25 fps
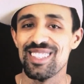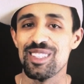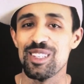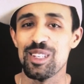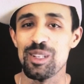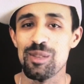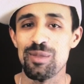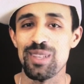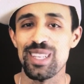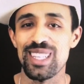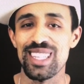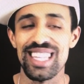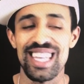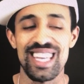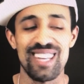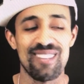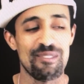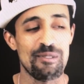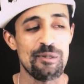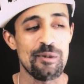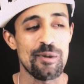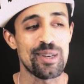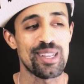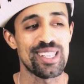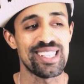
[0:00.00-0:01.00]
You know what I mean?
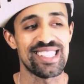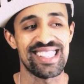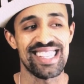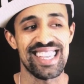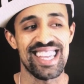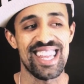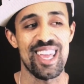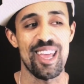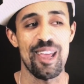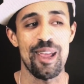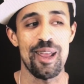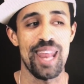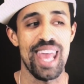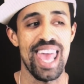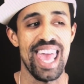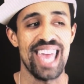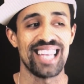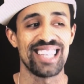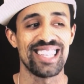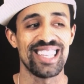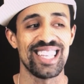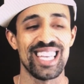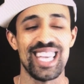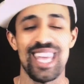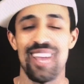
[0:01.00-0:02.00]
Like, we want to sit here and
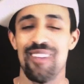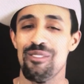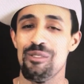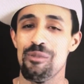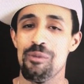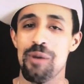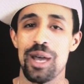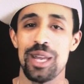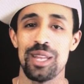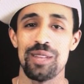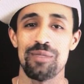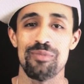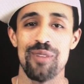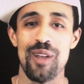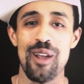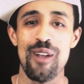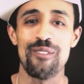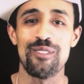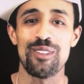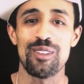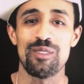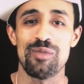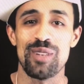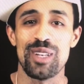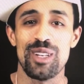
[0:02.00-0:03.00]
act like everybody
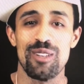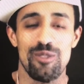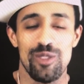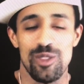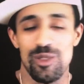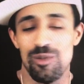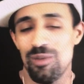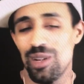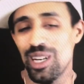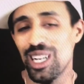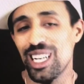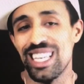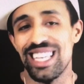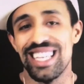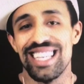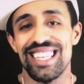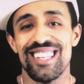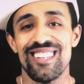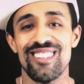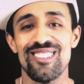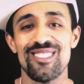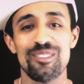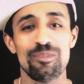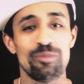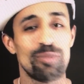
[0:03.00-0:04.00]
perfect, but it was money,
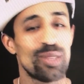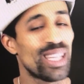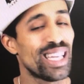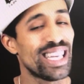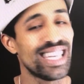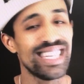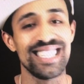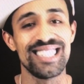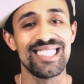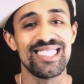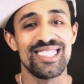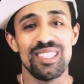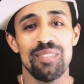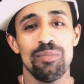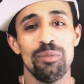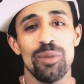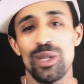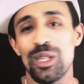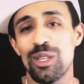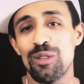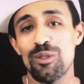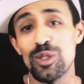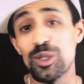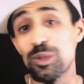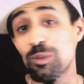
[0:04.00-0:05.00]
plain and
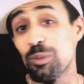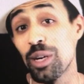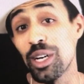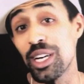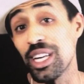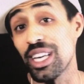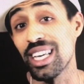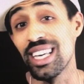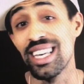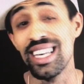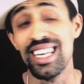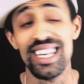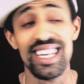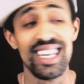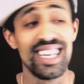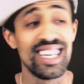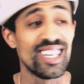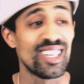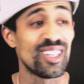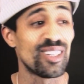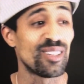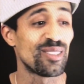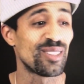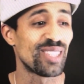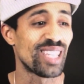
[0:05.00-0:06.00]
simple. It was money.
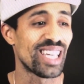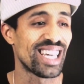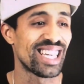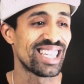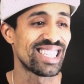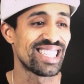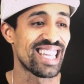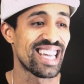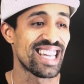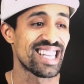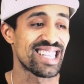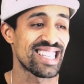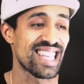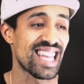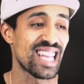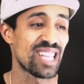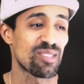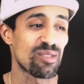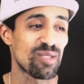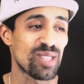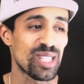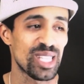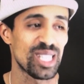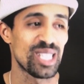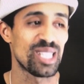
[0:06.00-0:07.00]

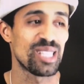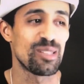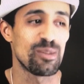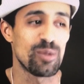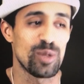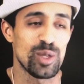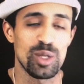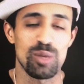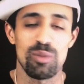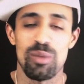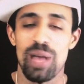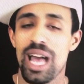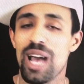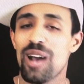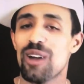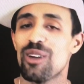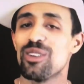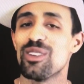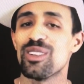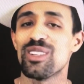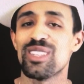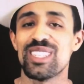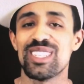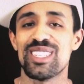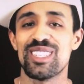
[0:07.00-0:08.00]
That's what it was
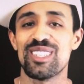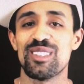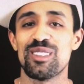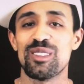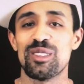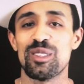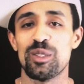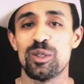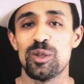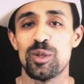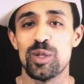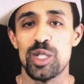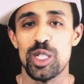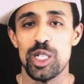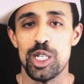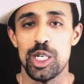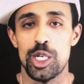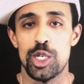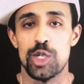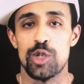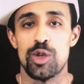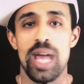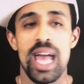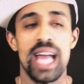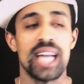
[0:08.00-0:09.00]
about.
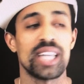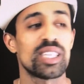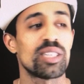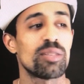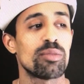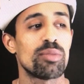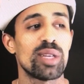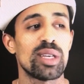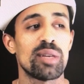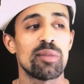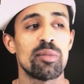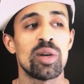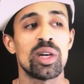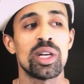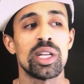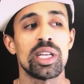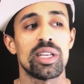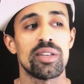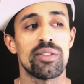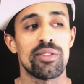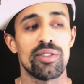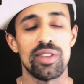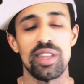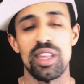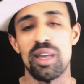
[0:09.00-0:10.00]
It attracted big
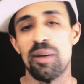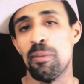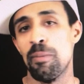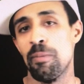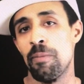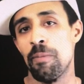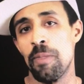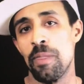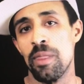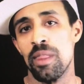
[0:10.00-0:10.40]
money for them.